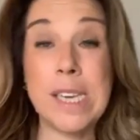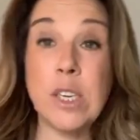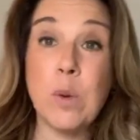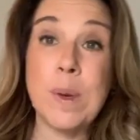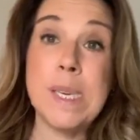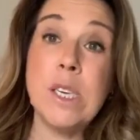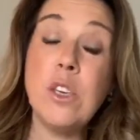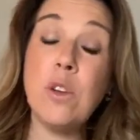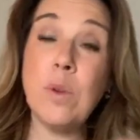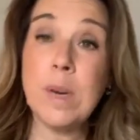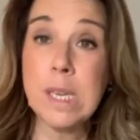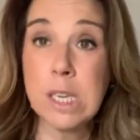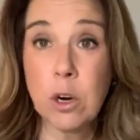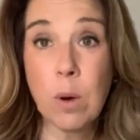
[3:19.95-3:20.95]
So as
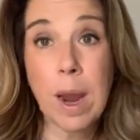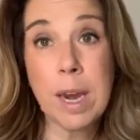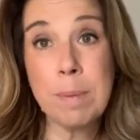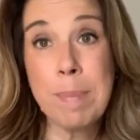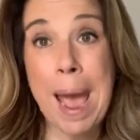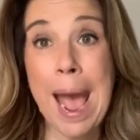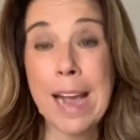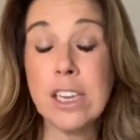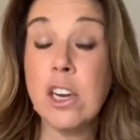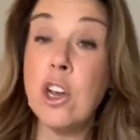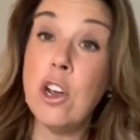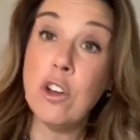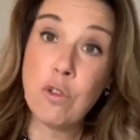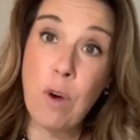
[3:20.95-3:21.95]
soon as you're unpacked,
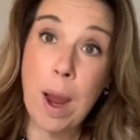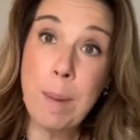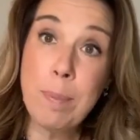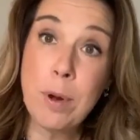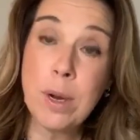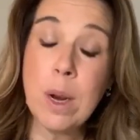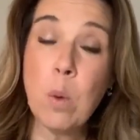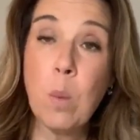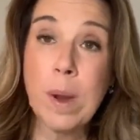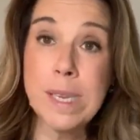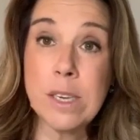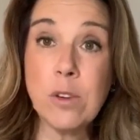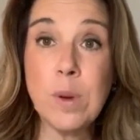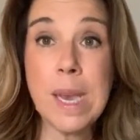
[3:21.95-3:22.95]
try putting
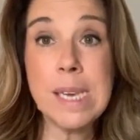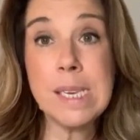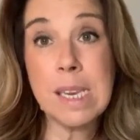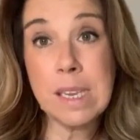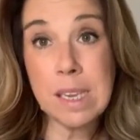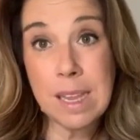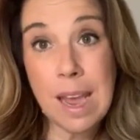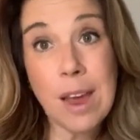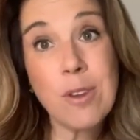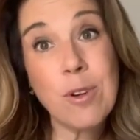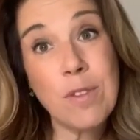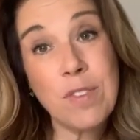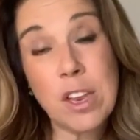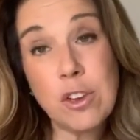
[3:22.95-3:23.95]
one suitcase into the
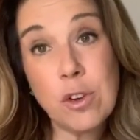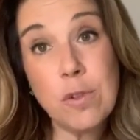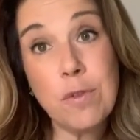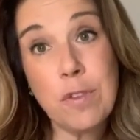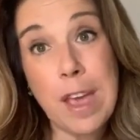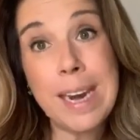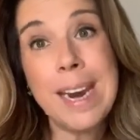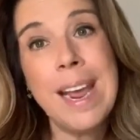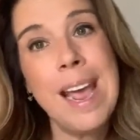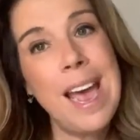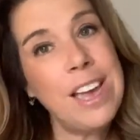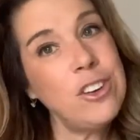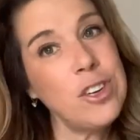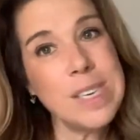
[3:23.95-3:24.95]
other if they do fit
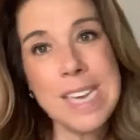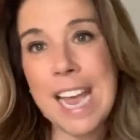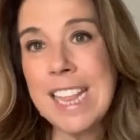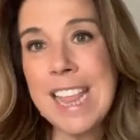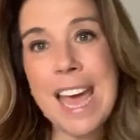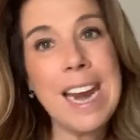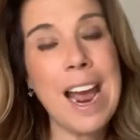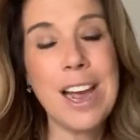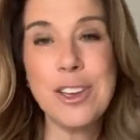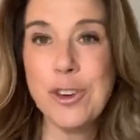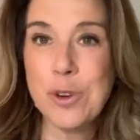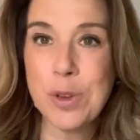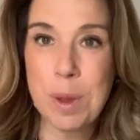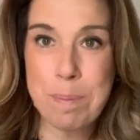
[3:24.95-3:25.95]
and just get that
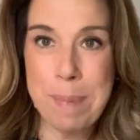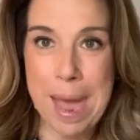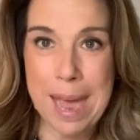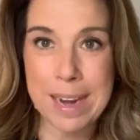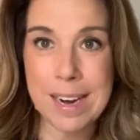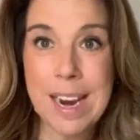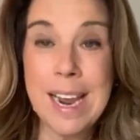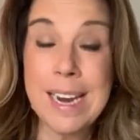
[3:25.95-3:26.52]
under the bed.